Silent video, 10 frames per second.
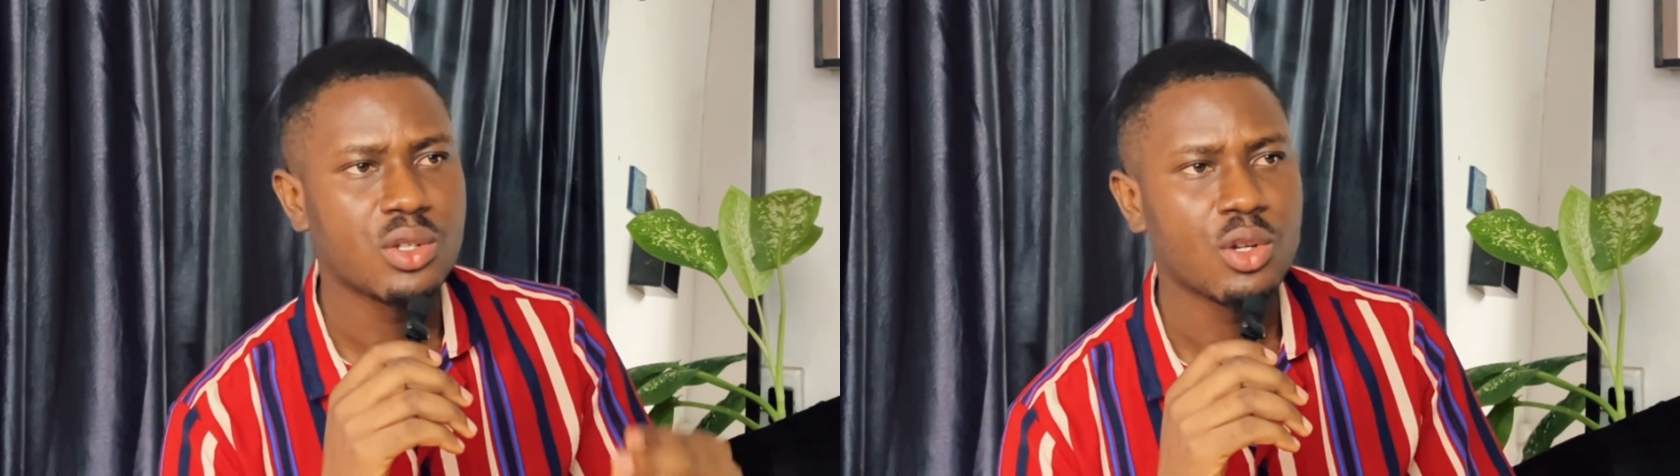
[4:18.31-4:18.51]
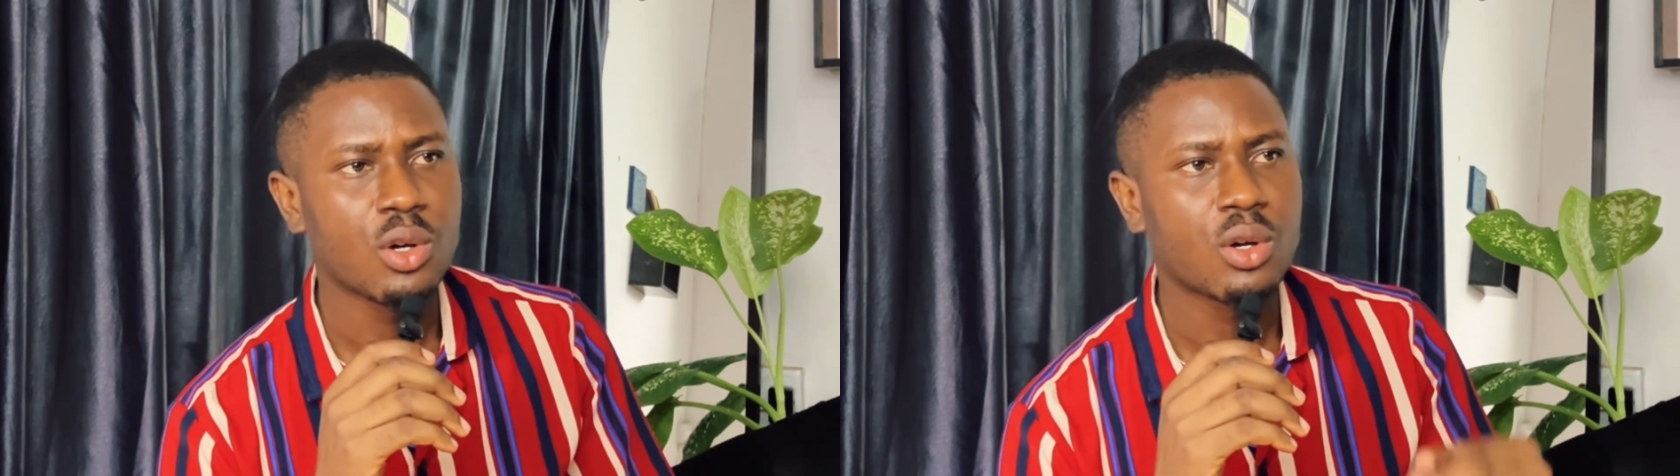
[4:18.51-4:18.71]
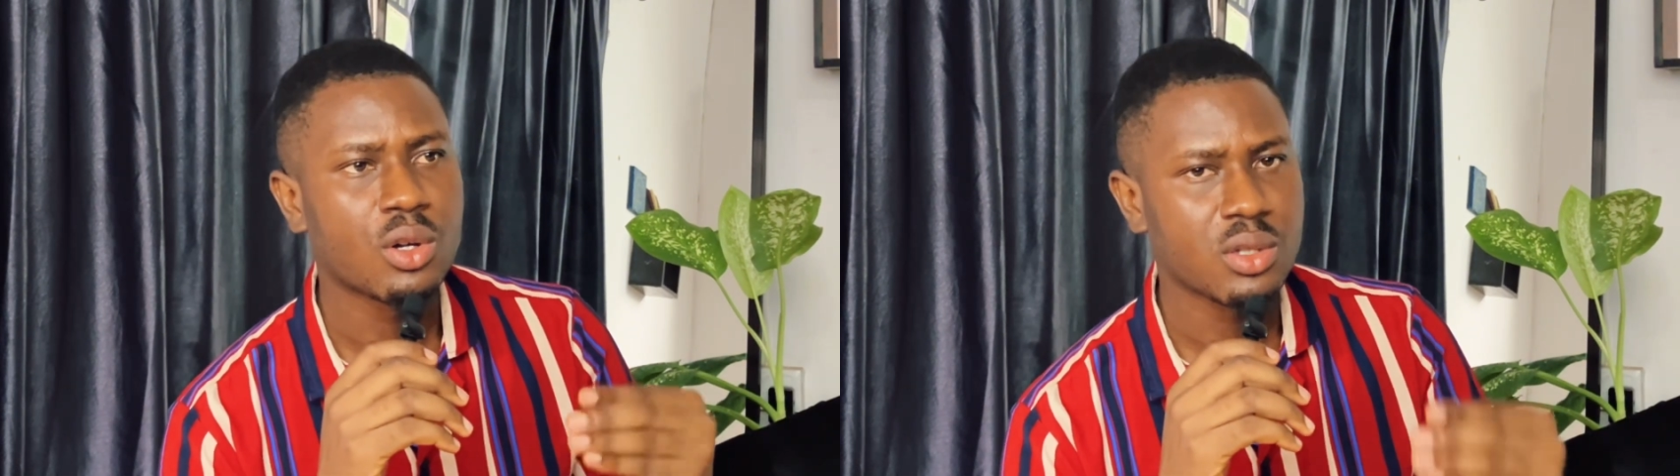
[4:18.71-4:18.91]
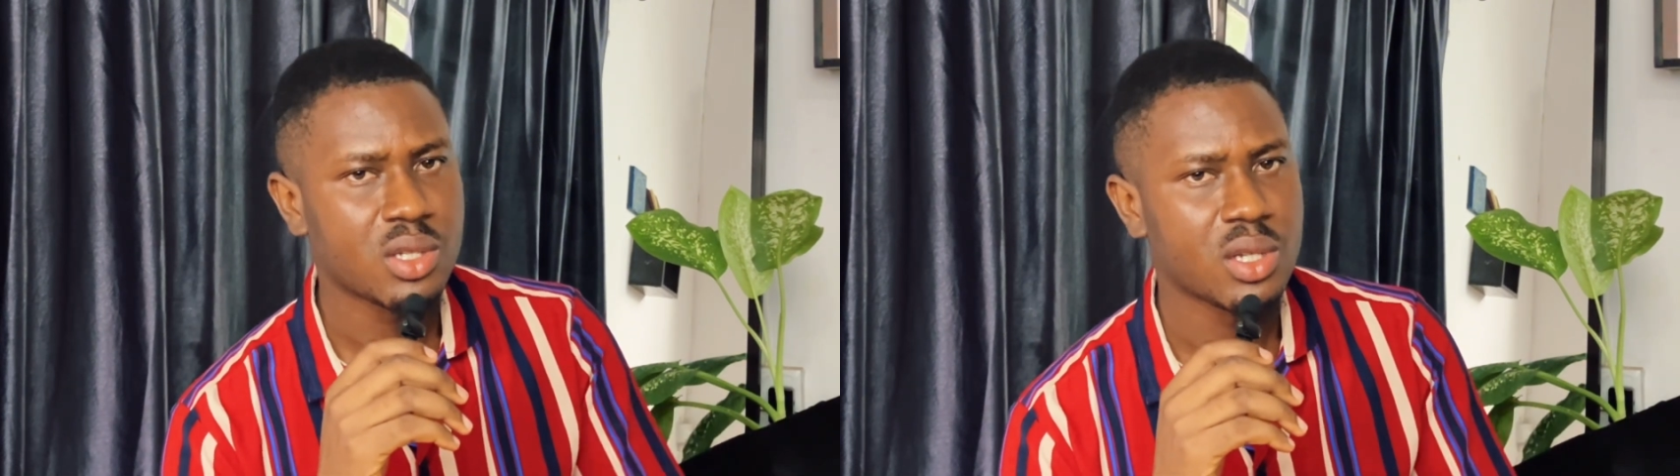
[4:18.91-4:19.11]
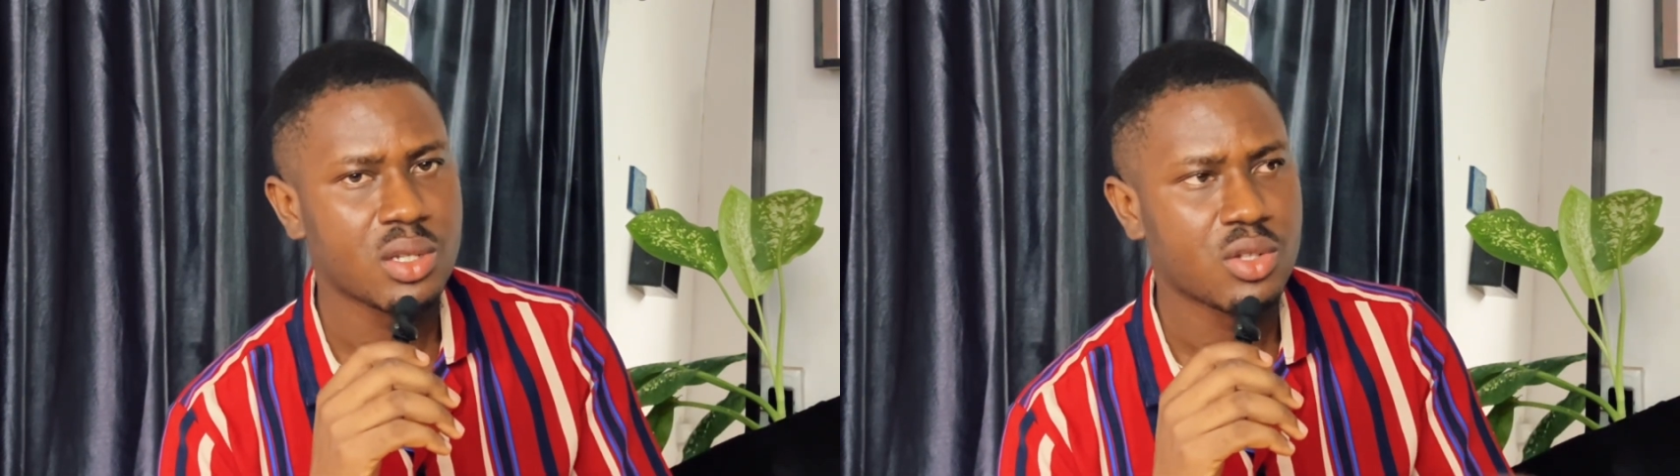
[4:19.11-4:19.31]
Your
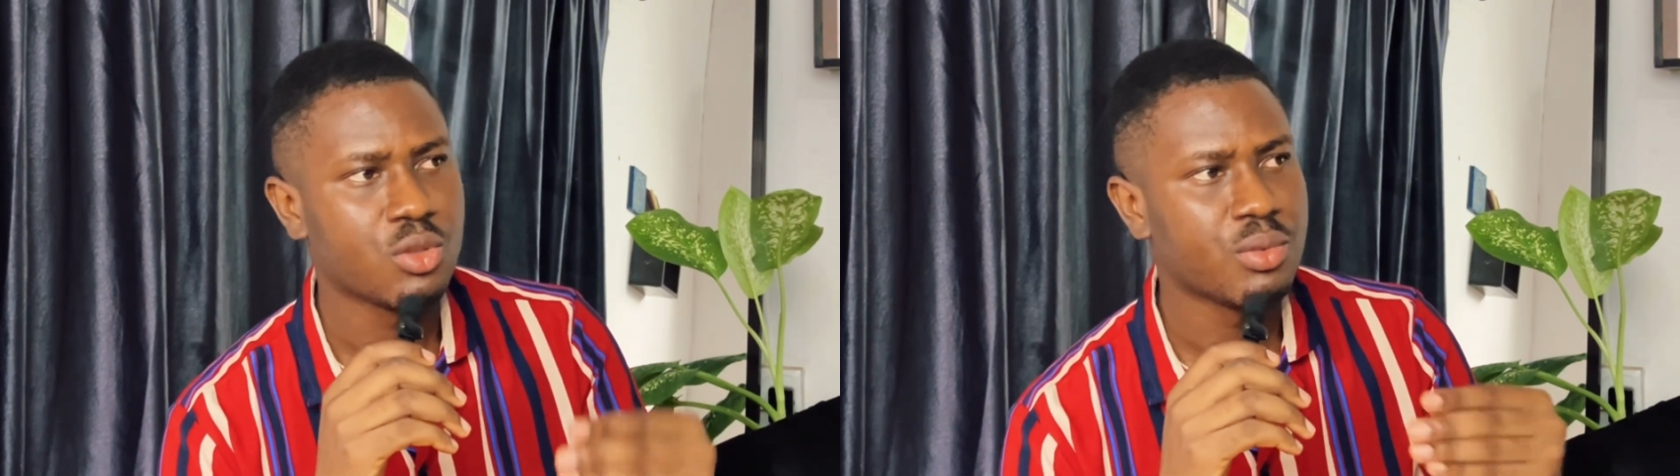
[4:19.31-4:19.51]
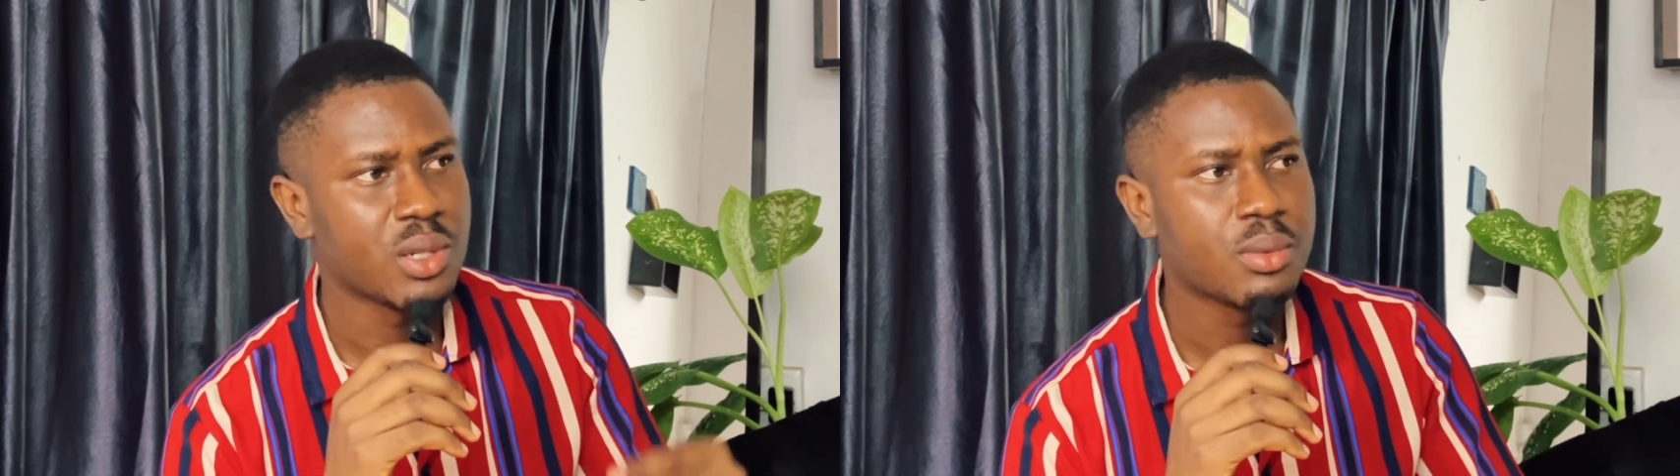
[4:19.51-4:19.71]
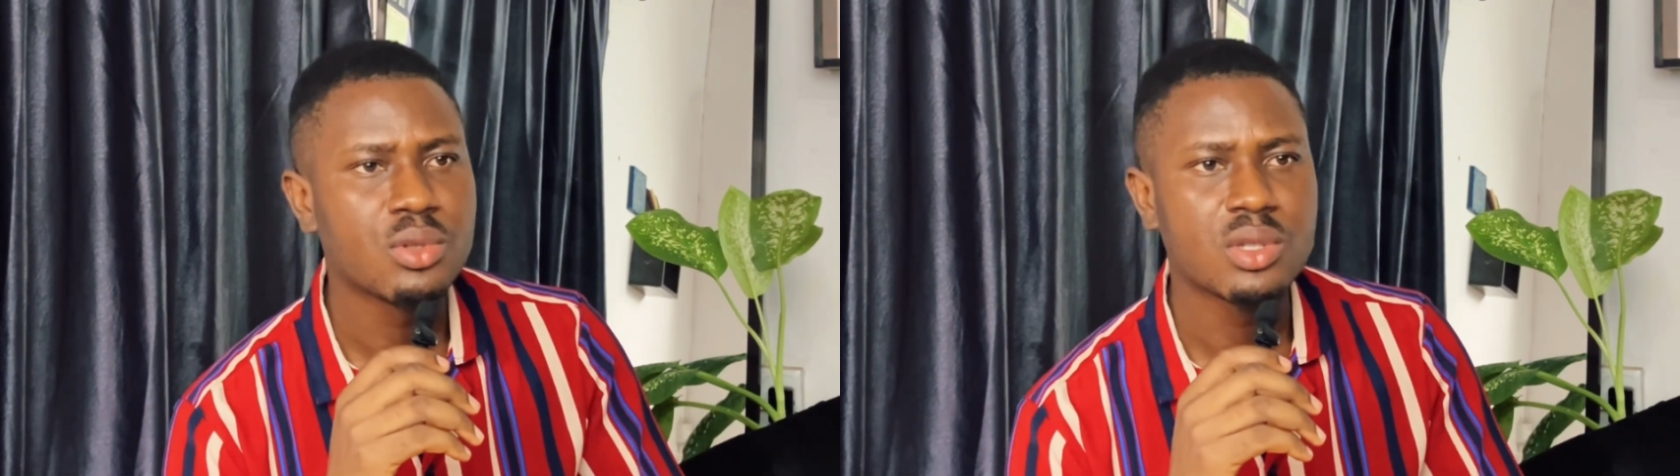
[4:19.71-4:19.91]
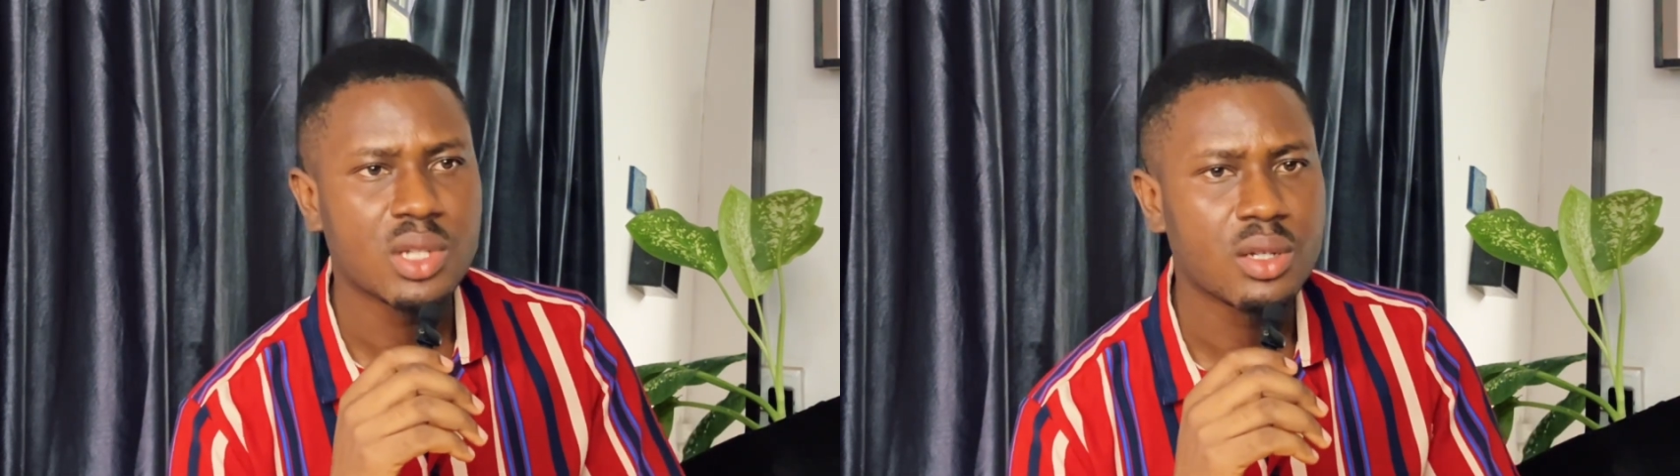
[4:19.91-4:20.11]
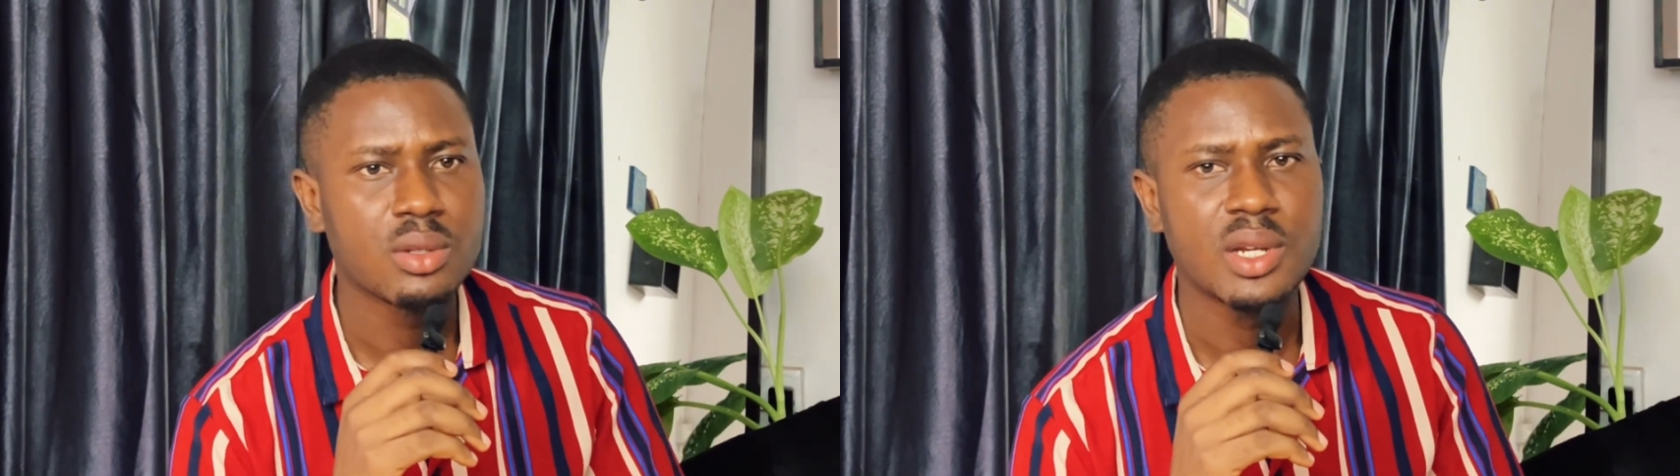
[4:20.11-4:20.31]
conscience should be able to
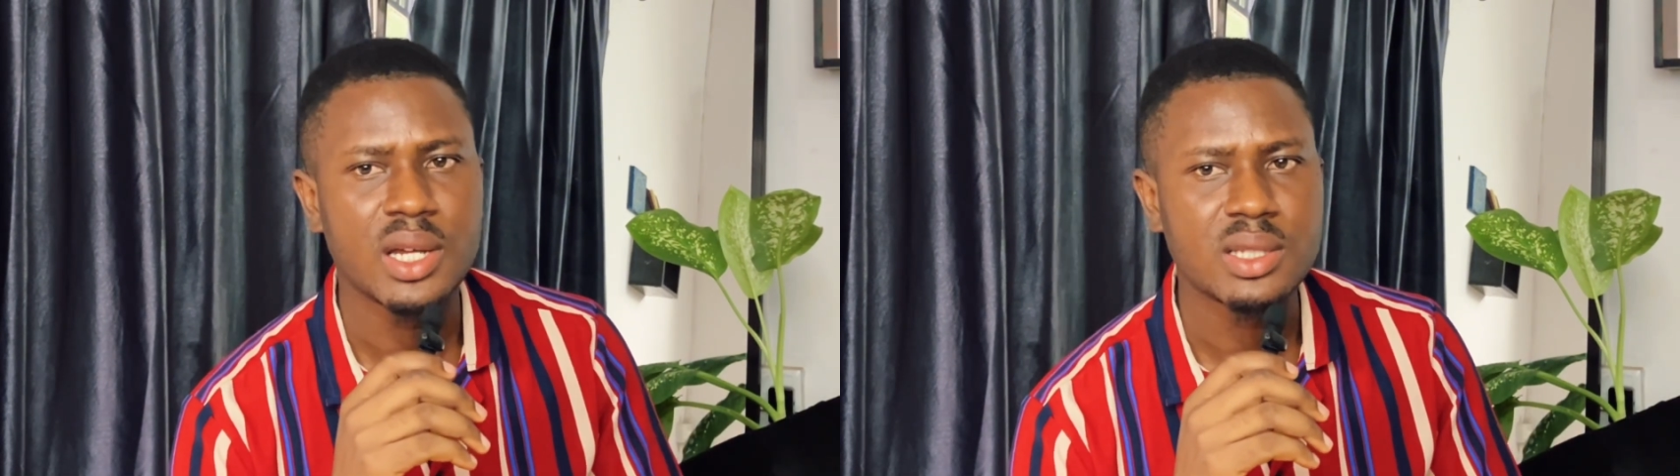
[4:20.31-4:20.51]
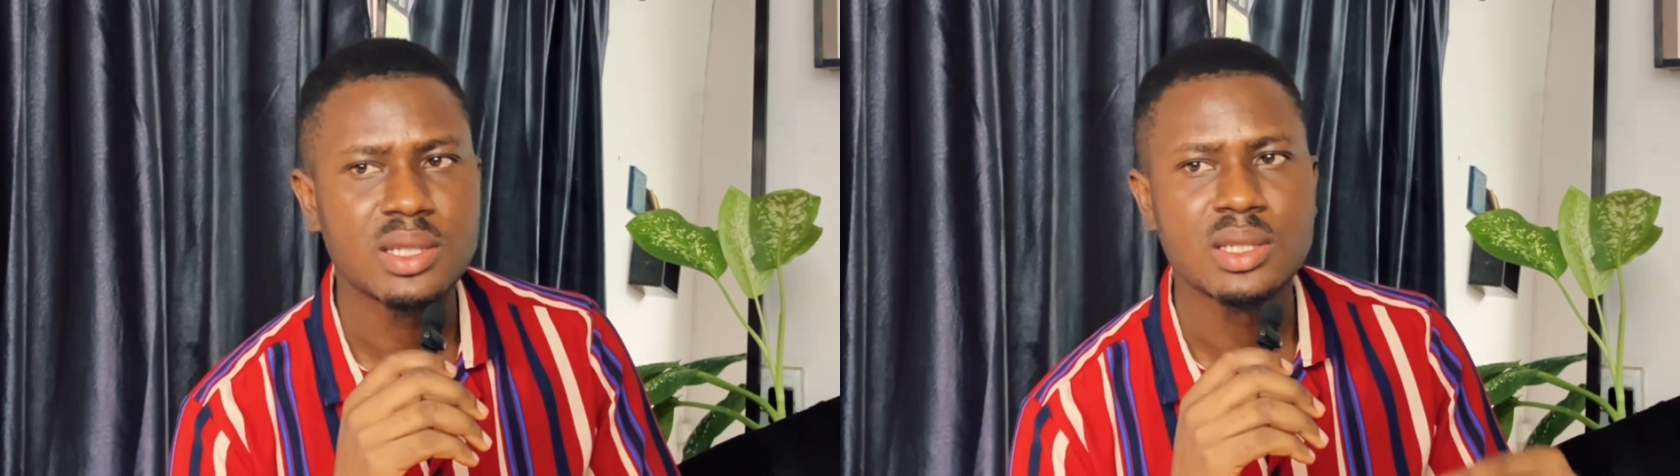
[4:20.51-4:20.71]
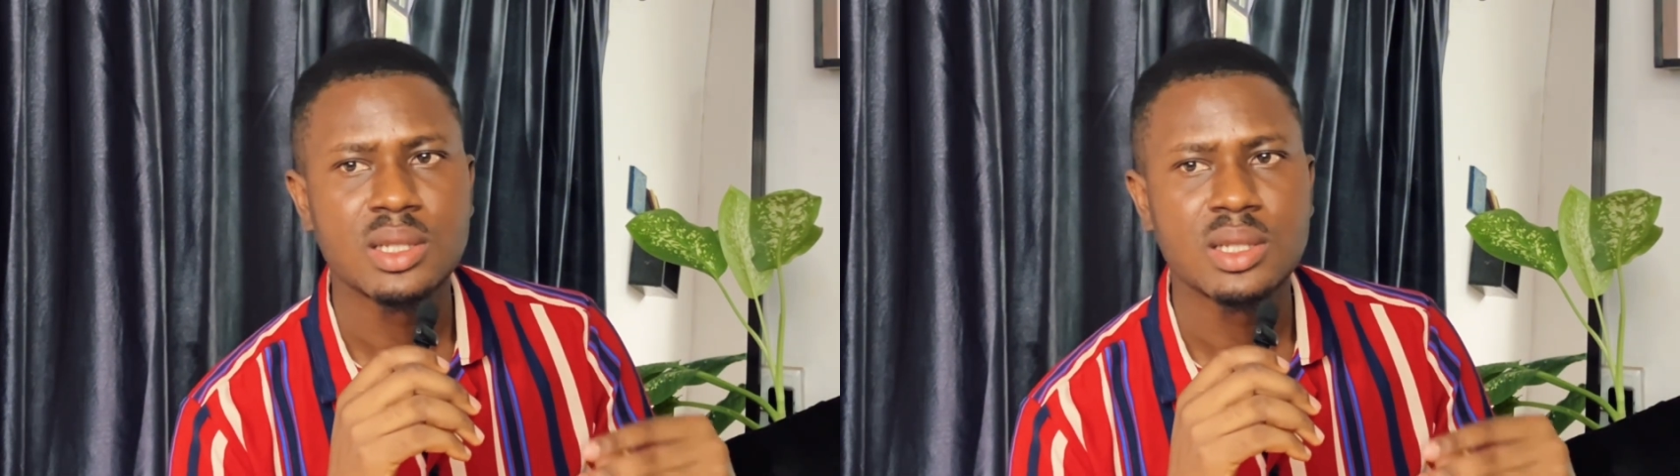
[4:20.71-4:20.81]
tell you that